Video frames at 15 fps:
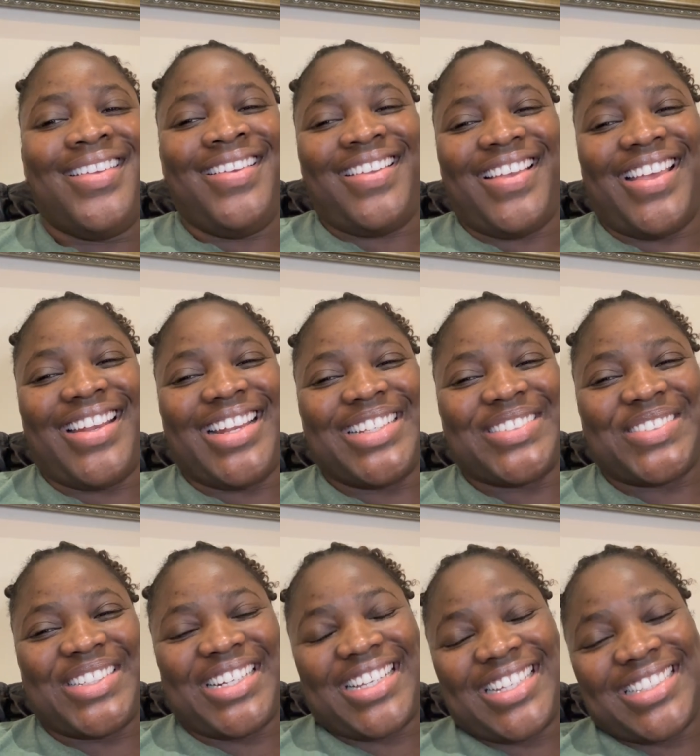it is what
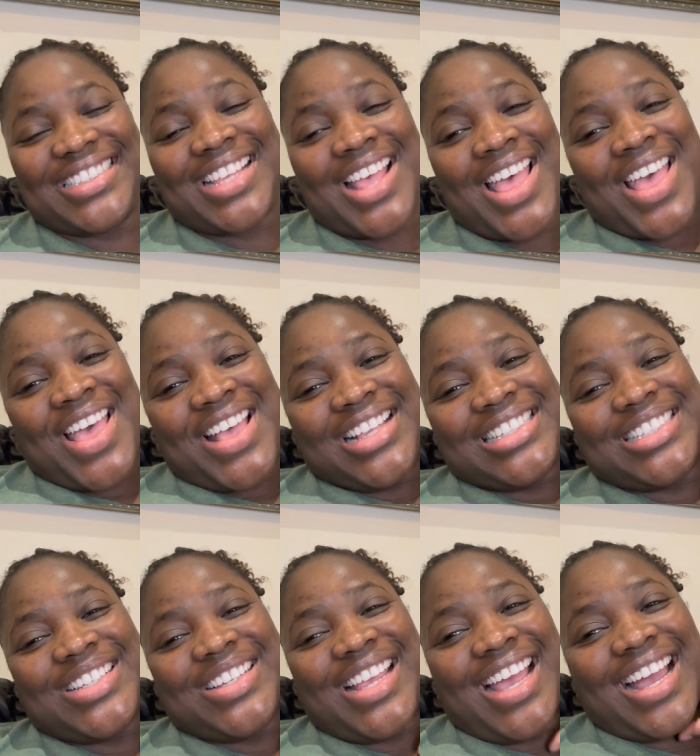it is. So
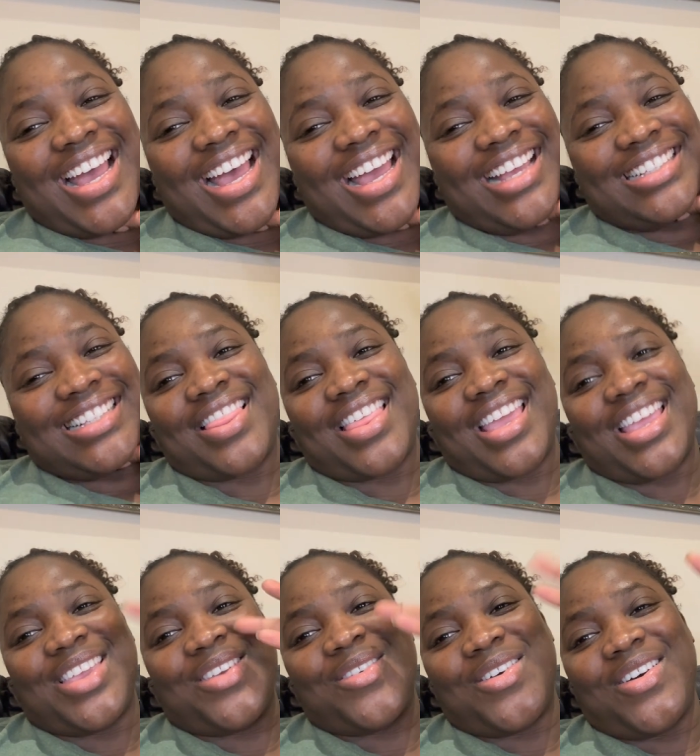yeah, guys,
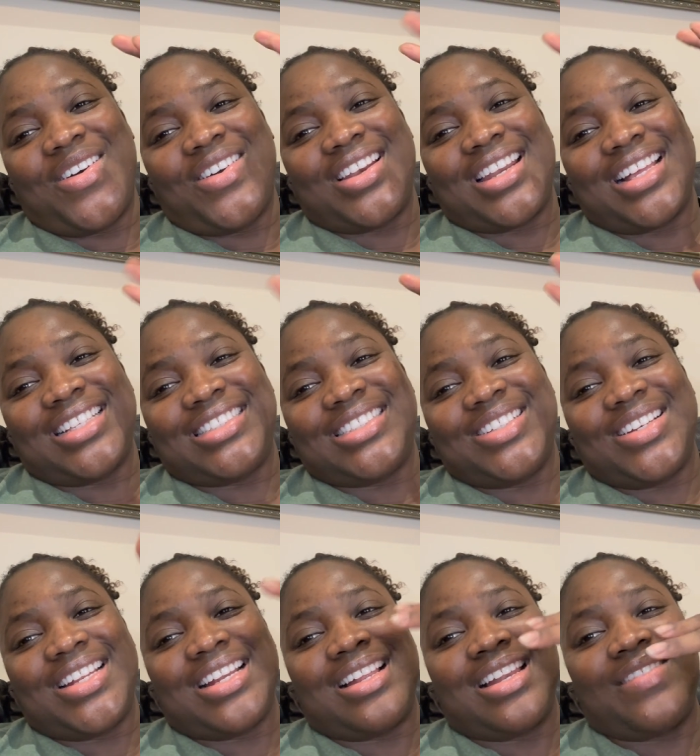thank you all and I'll see you
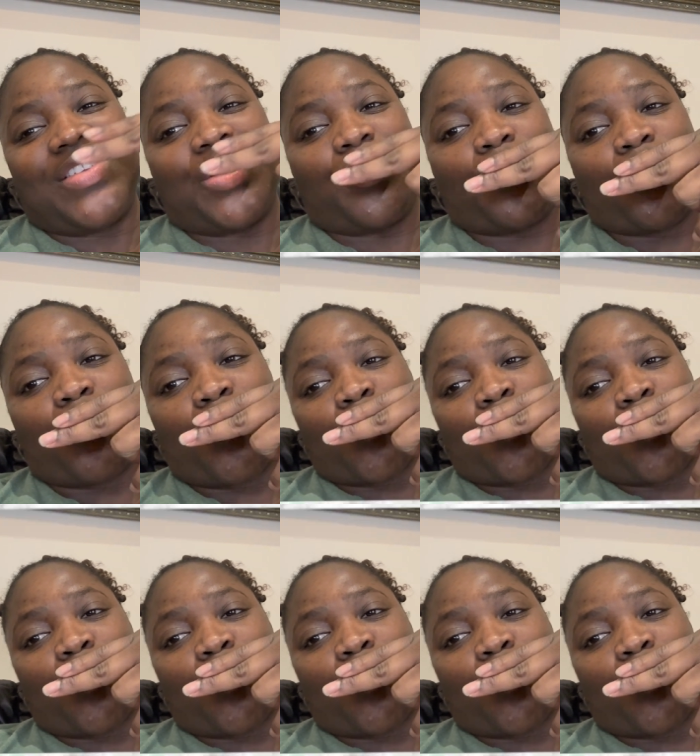later. I love you.